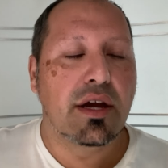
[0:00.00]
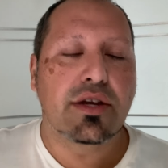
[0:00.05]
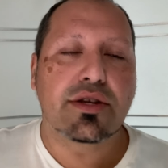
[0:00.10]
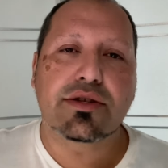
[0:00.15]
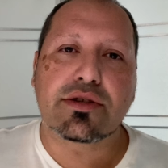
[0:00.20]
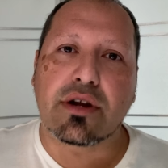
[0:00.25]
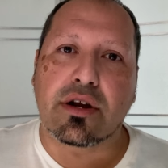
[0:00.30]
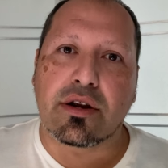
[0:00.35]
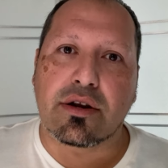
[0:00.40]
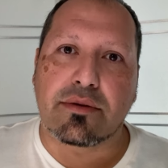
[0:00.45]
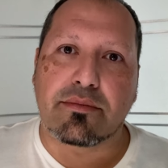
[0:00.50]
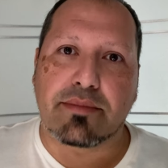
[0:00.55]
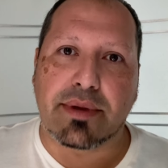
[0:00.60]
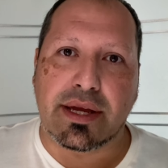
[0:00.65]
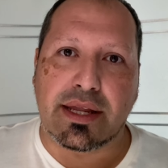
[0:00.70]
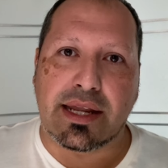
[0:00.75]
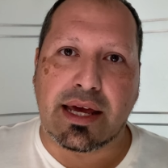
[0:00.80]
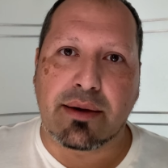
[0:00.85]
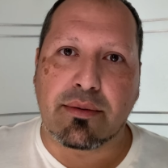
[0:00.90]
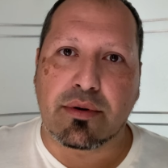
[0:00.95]
start
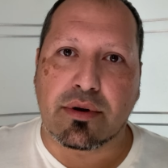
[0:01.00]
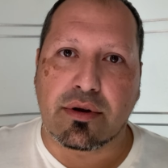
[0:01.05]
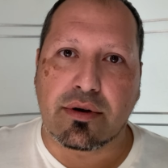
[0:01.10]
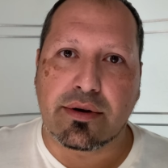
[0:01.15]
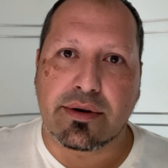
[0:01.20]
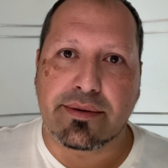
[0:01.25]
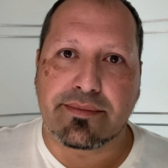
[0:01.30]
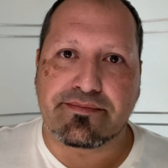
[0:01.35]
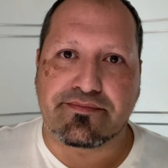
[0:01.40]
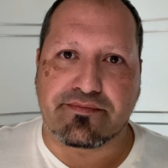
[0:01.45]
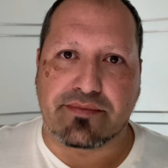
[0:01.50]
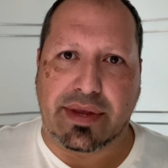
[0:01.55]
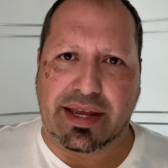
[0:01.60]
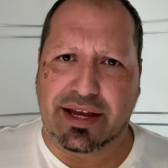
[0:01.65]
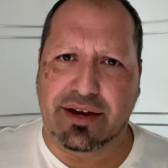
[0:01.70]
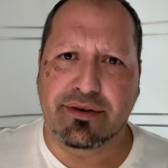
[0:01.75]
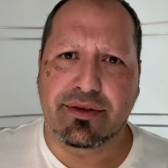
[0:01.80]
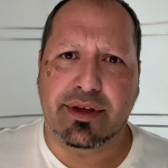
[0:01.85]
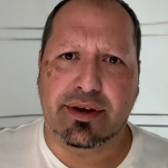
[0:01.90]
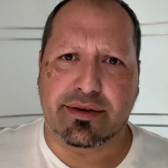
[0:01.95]
being able to
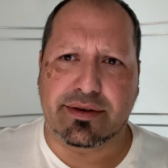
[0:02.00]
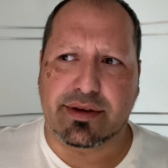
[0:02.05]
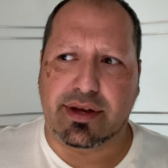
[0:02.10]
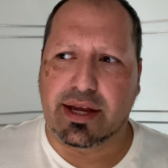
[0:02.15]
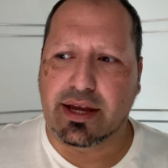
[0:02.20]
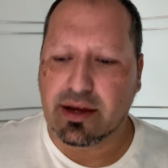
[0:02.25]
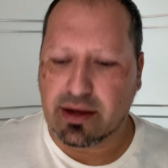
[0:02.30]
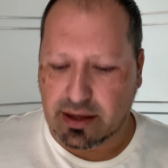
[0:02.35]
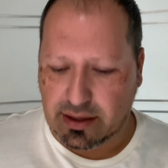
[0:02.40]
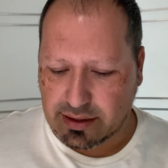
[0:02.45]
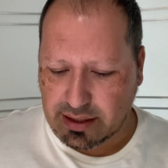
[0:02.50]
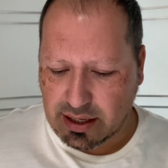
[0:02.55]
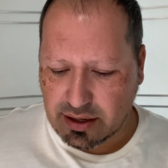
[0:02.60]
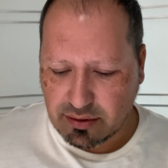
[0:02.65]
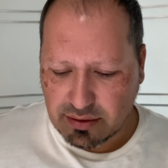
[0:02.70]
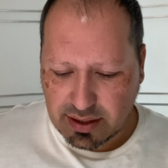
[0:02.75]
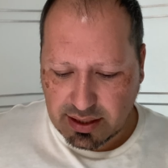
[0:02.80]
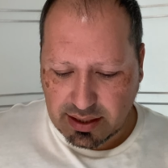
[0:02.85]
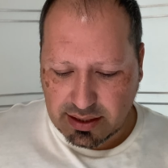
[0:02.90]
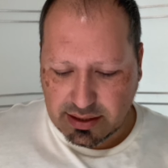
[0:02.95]
heal the, he, not
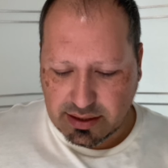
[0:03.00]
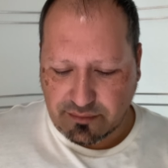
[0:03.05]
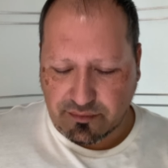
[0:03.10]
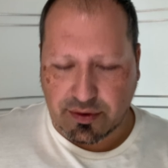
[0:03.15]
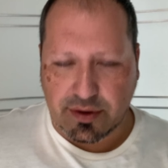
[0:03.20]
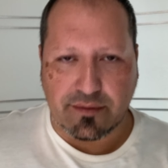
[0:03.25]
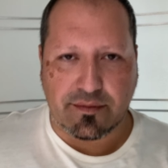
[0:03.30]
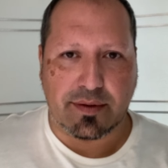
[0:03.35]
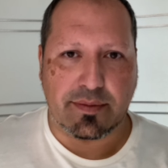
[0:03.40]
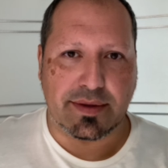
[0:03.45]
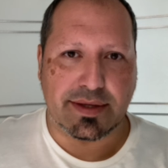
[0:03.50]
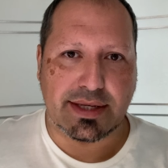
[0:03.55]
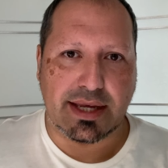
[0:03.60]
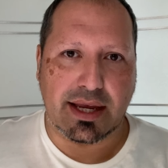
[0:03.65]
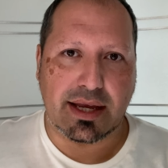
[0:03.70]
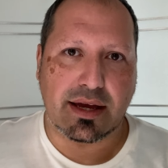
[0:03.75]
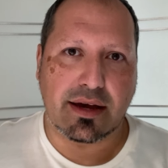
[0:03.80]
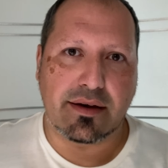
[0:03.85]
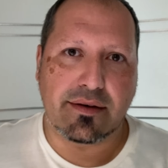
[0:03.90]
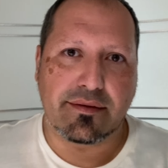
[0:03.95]
only for, from the
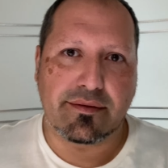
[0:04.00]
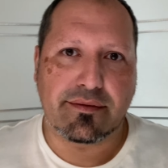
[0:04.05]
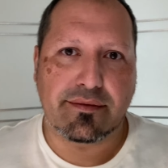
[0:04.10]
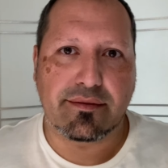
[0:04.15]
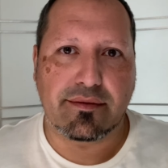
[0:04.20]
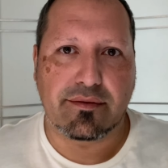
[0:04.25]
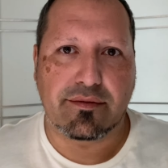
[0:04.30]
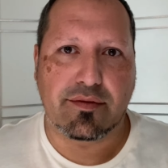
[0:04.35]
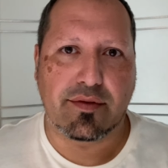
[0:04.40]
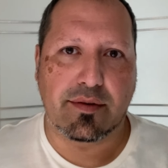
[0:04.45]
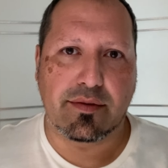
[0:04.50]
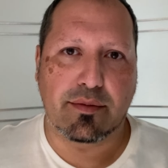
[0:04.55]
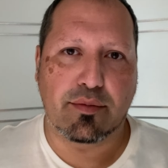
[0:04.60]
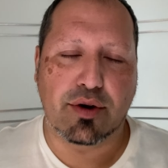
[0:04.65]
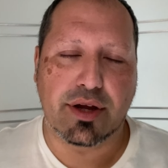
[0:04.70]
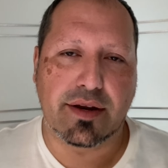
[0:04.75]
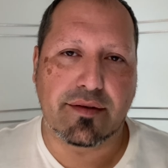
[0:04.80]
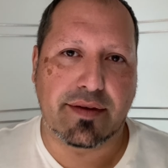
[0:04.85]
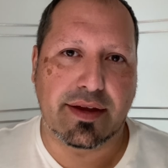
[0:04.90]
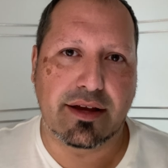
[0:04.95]
sake of from the
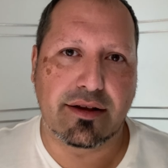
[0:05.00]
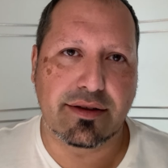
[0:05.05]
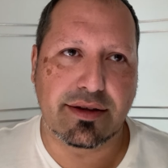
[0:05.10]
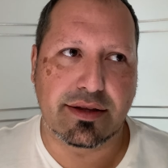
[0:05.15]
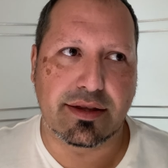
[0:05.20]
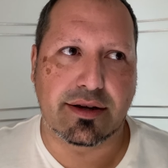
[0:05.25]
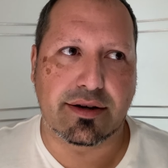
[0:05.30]
point of healing